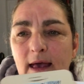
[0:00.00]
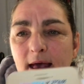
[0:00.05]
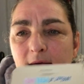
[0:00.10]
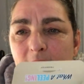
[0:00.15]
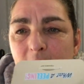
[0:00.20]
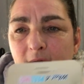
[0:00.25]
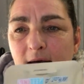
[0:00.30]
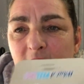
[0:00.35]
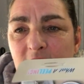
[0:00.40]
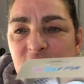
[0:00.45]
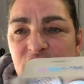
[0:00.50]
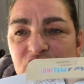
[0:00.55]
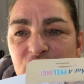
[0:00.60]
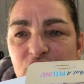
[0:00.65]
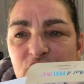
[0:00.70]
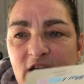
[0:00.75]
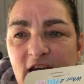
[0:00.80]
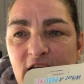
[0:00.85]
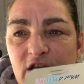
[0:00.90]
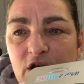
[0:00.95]
and you
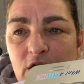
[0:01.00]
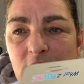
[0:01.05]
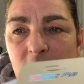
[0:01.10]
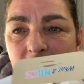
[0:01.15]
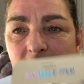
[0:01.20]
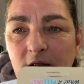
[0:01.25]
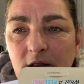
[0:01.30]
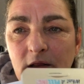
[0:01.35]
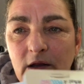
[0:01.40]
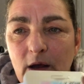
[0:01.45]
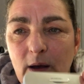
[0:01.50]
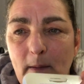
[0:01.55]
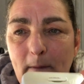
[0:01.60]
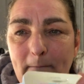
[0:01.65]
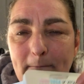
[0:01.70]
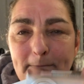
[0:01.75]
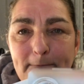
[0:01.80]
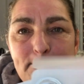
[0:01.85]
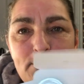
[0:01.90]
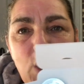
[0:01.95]
get your little
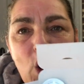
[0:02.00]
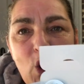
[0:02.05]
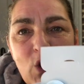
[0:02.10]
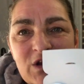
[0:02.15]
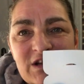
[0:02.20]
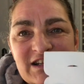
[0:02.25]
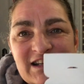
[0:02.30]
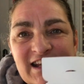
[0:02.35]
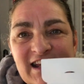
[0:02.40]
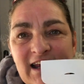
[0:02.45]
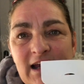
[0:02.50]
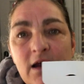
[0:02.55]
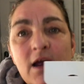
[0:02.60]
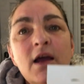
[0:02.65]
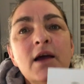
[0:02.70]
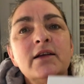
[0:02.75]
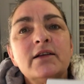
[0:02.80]
pods here.